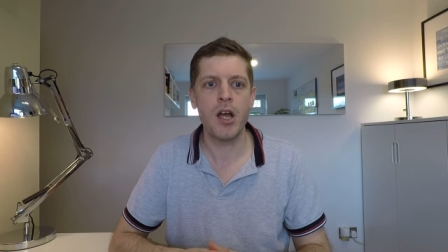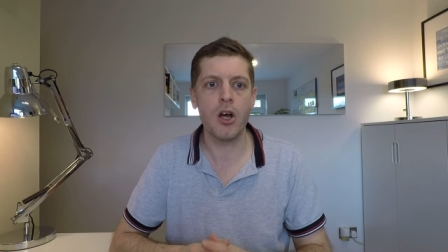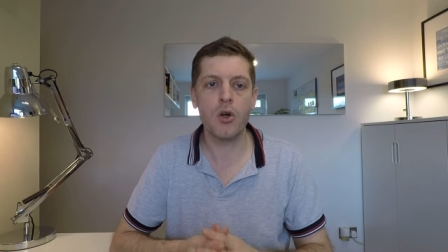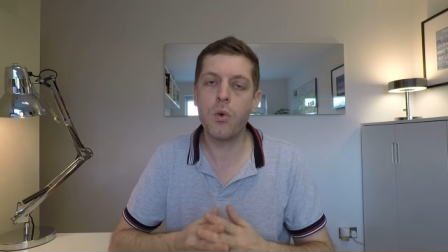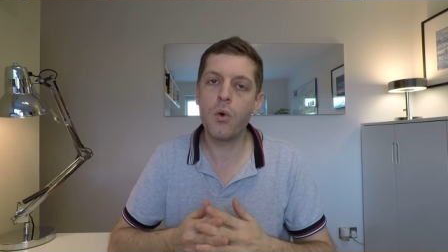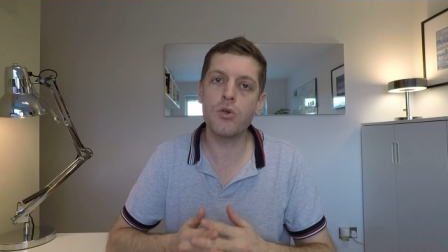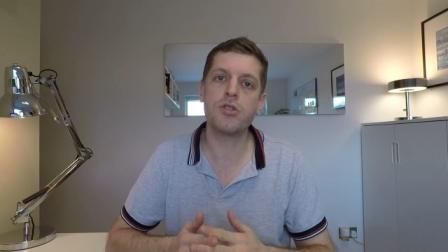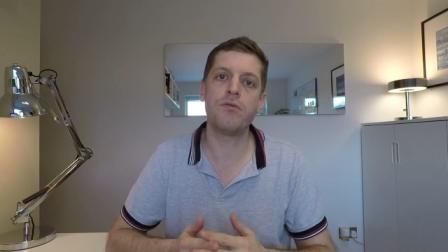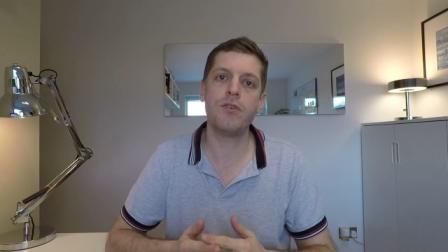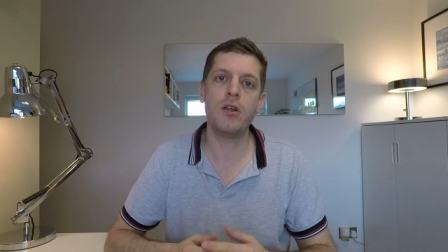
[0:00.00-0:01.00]
A
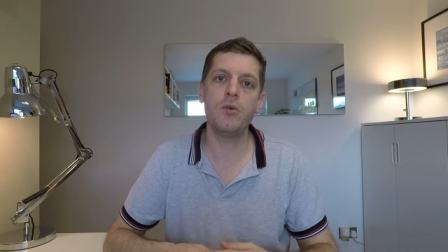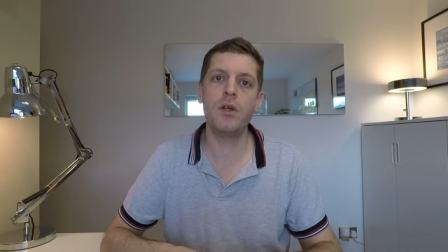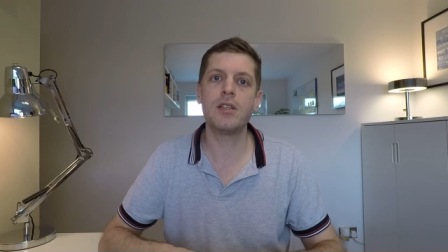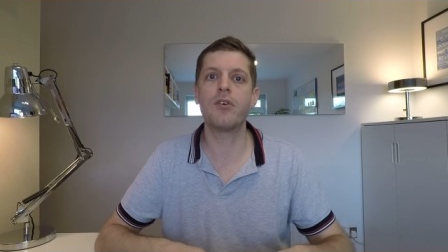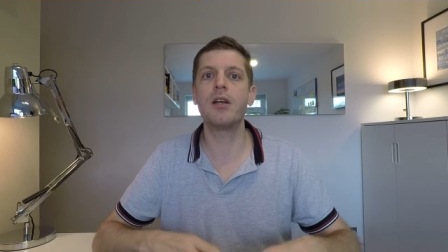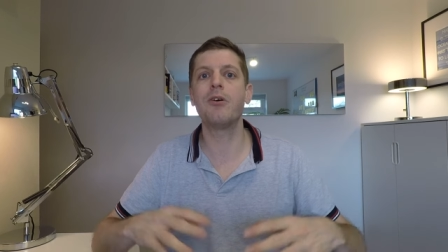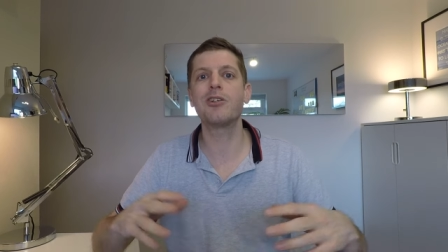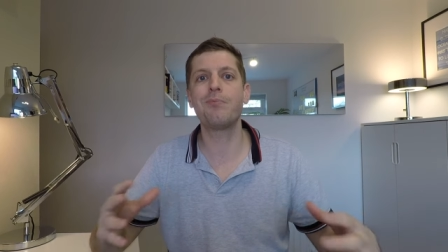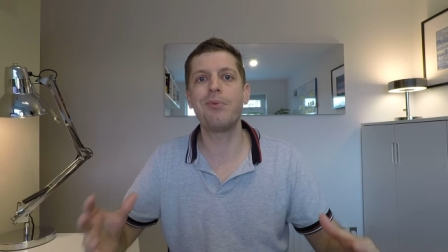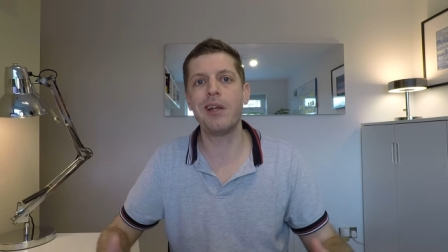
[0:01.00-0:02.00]
quarter view is very
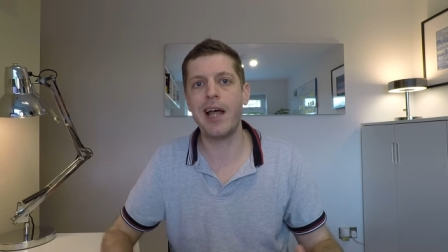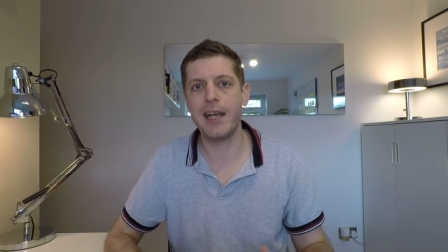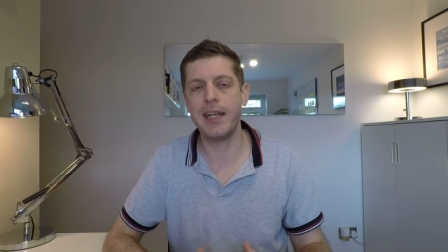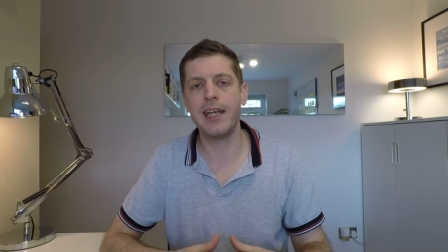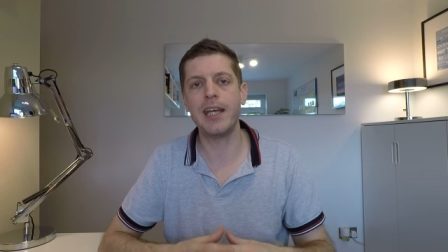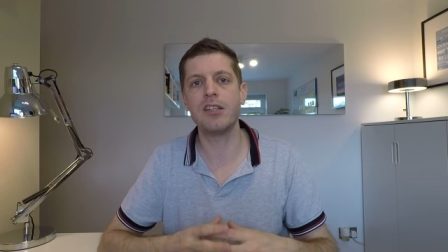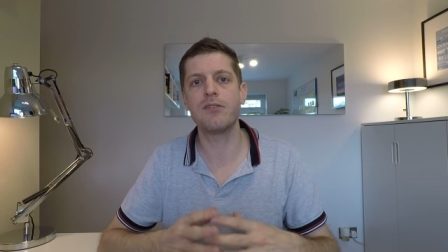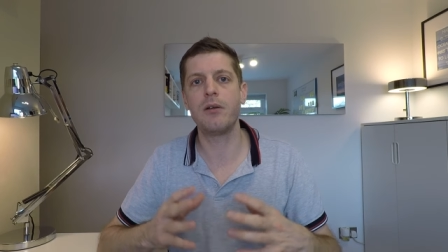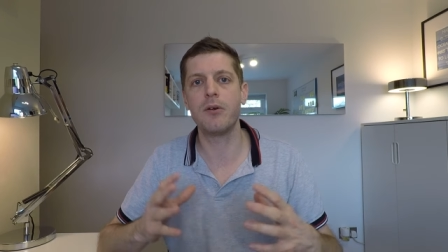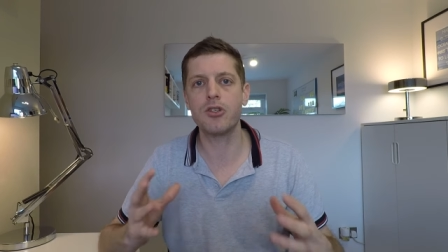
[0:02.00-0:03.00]
much planning. It's
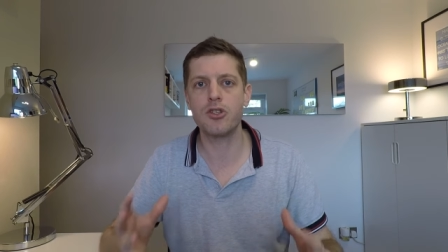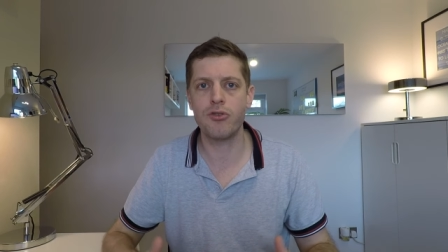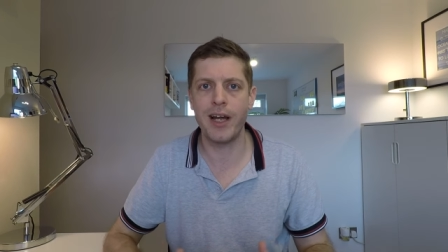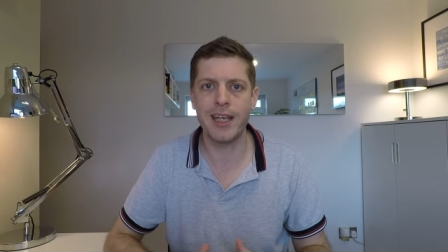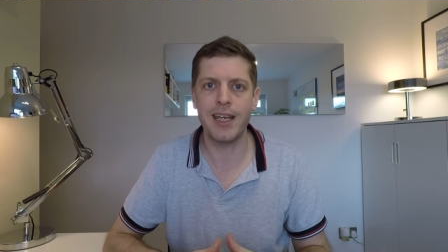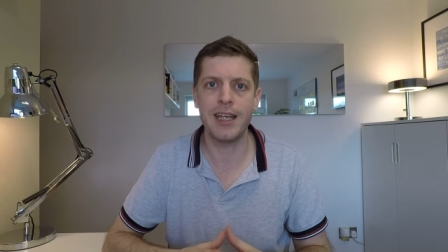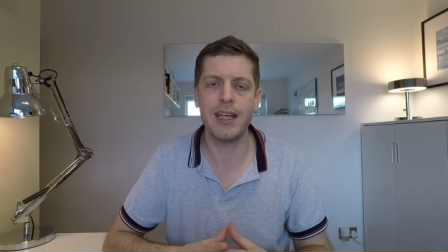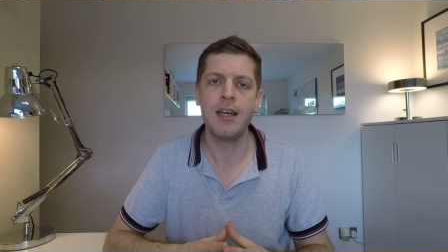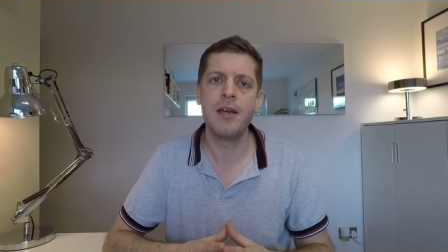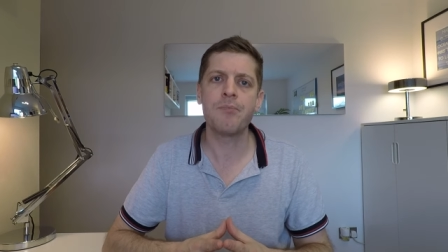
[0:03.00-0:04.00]
very much tracking.
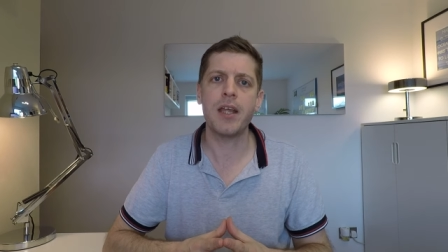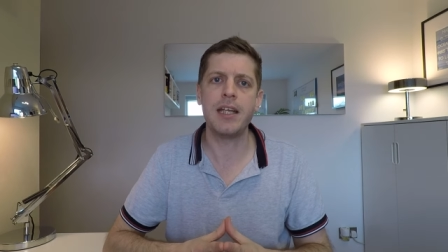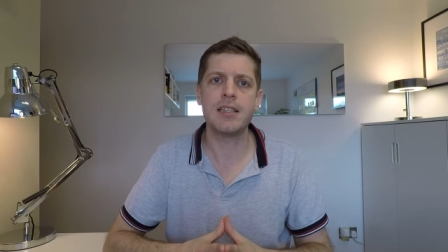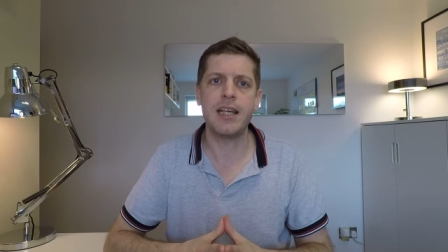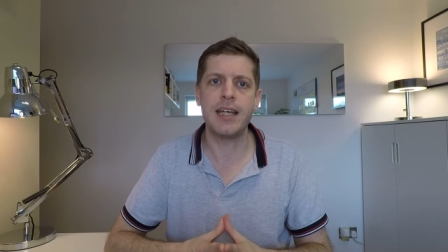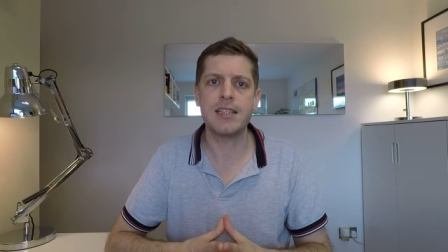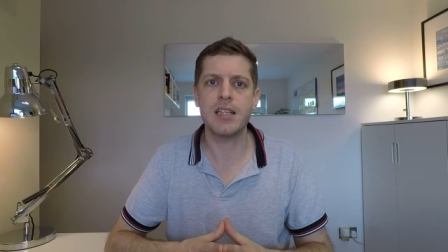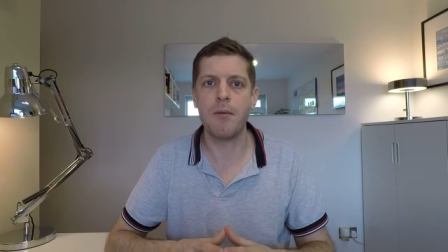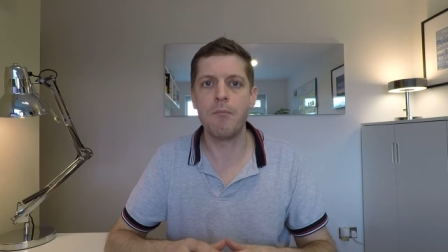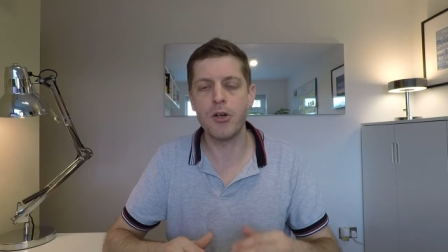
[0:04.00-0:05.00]
It's, it's
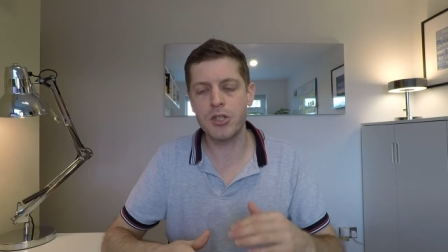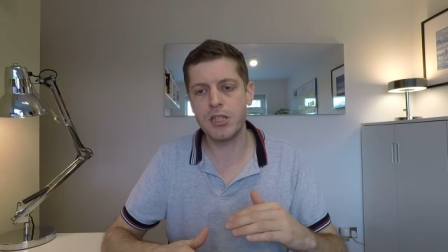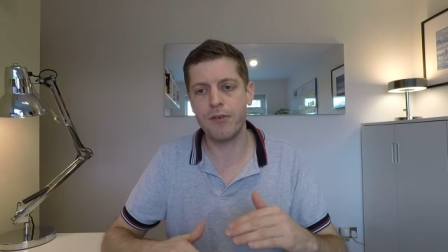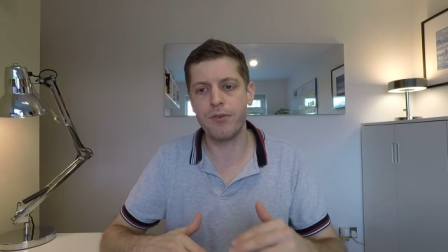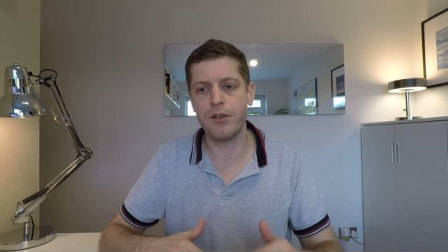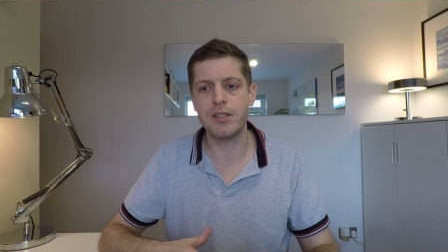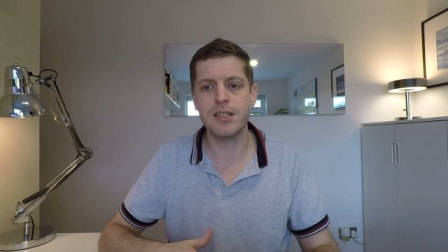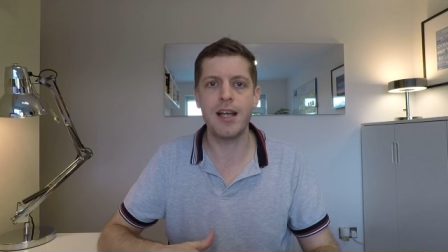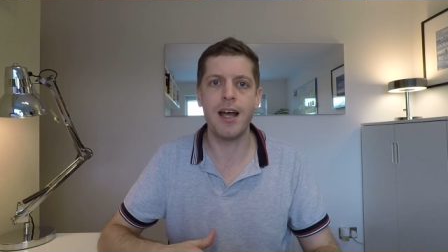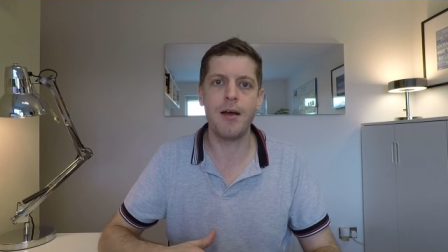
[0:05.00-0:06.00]
a much different,
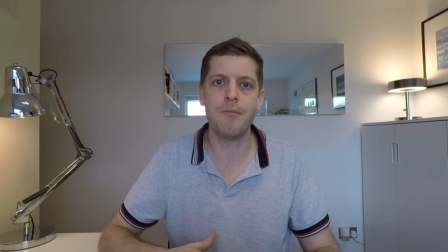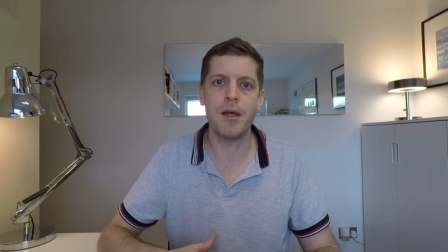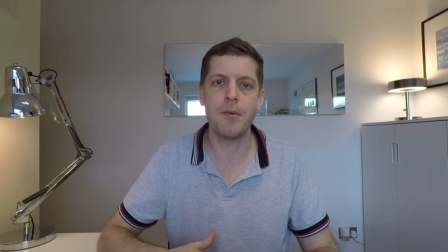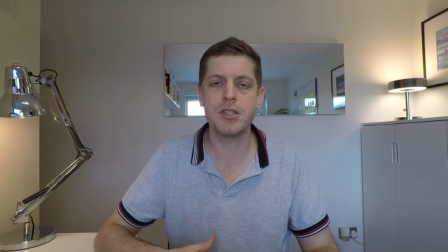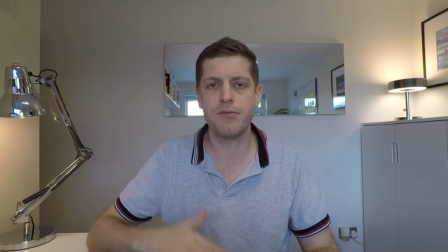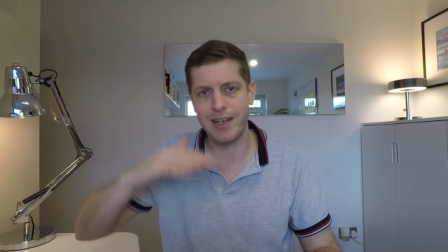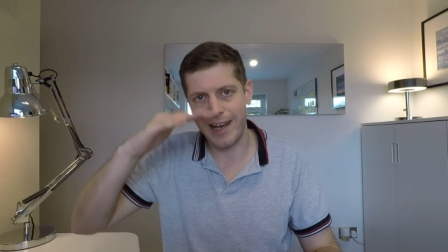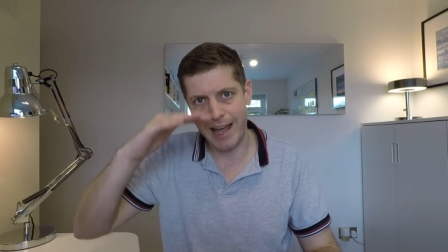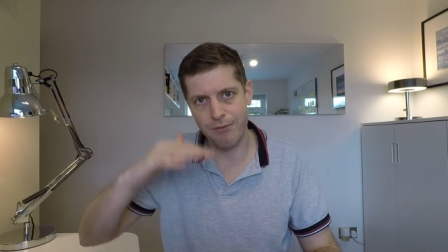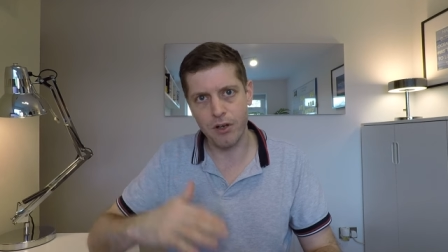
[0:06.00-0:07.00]
um, a much different
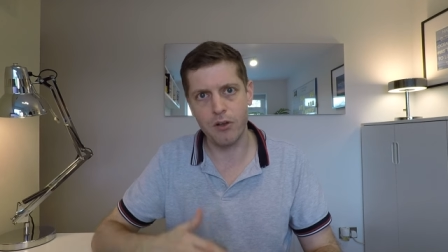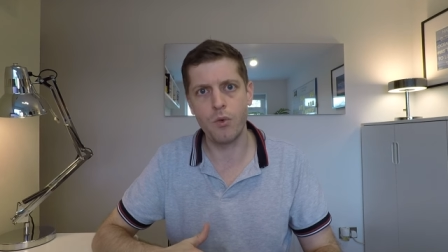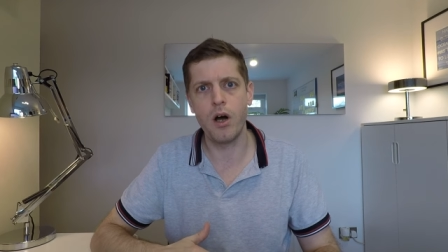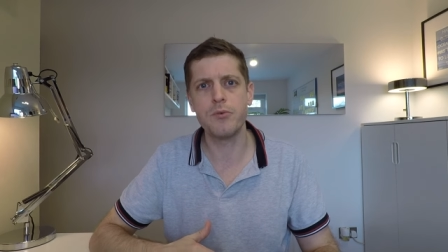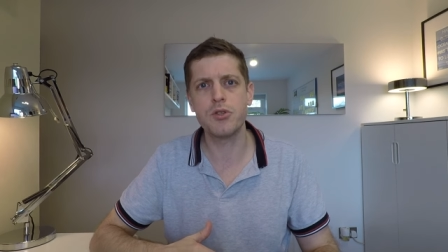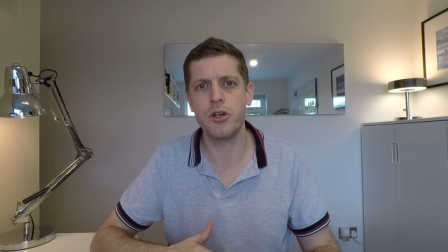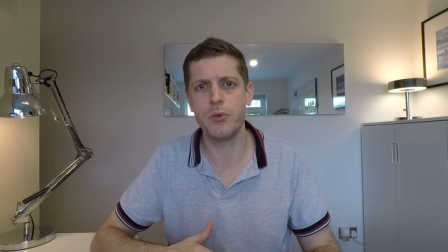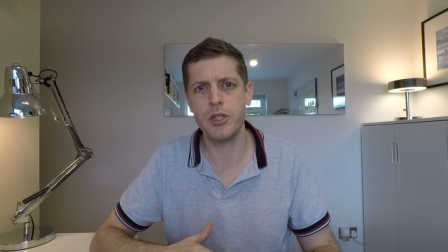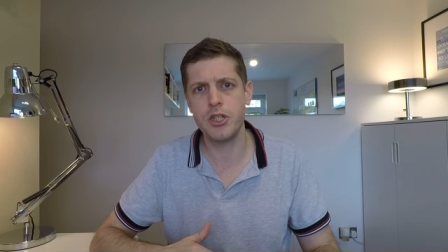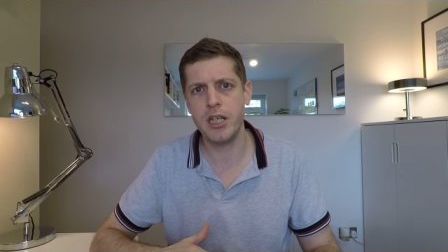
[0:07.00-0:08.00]
level of what I'm trying to
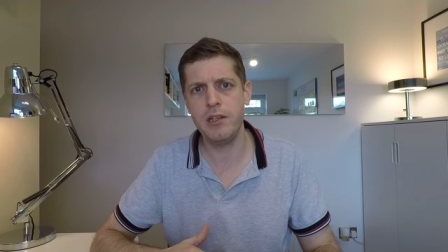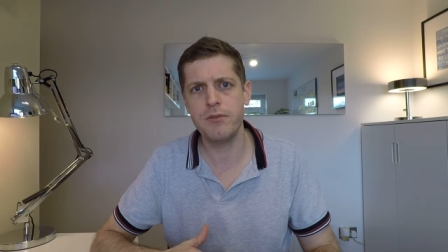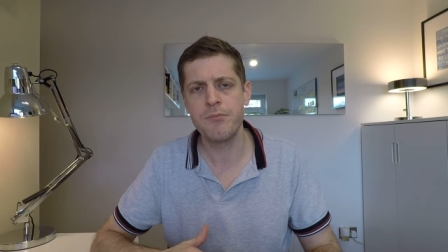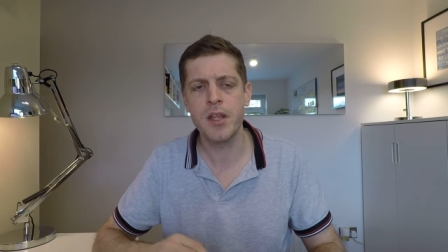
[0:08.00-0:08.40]
achieve.